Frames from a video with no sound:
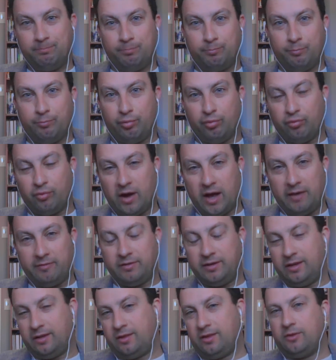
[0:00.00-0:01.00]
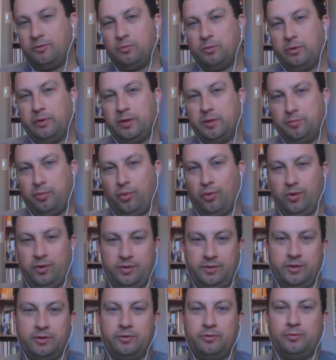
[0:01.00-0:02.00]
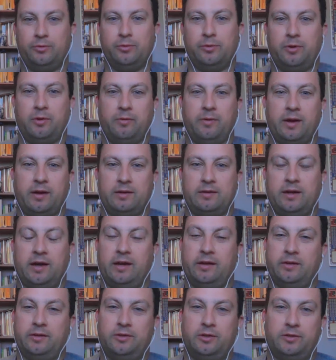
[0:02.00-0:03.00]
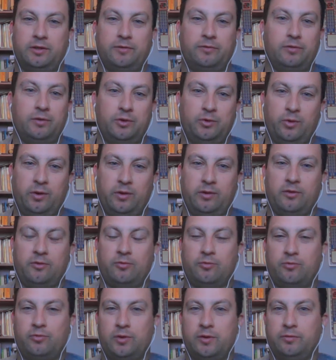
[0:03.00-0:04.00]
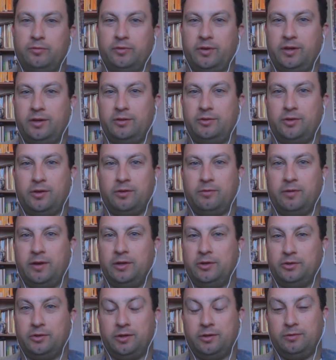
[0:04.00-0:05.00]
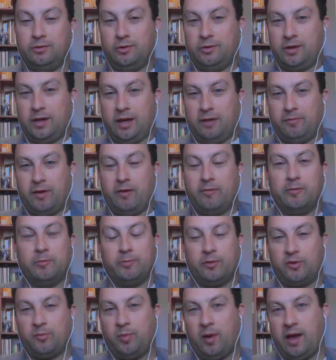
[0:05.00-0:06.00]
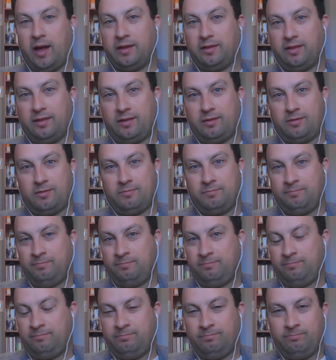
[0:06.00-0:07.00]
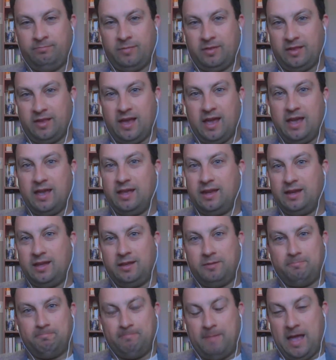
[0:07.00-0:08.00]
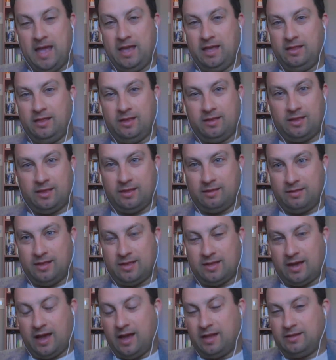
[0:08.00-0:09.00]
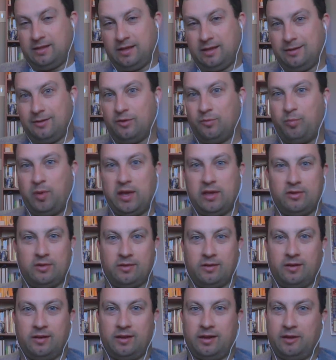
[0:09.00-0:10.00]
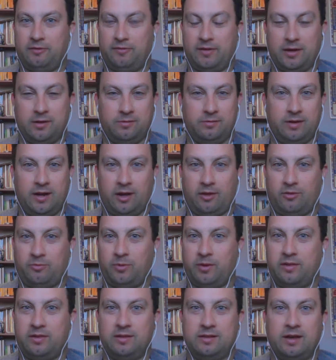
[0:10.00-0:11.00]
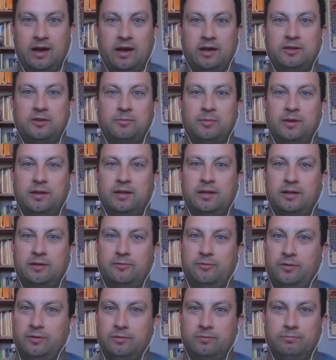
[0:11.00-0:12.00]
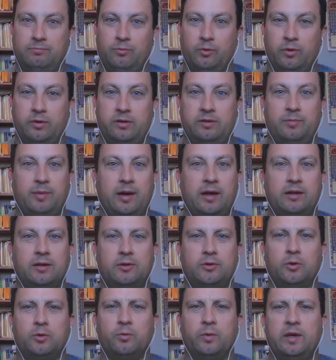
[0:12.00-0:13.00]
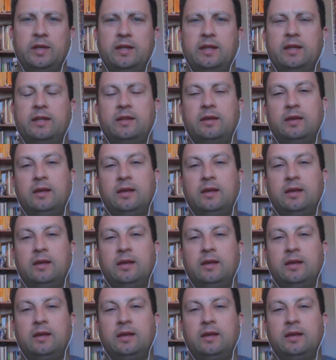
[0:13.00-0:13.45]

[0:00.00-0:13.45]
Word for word: Provenance is really important to true correct knowledge. And if you're doing this retrieval aided generation, you could have every response saying that hey this this content is based on i found xyz document and if you're worried about it go read it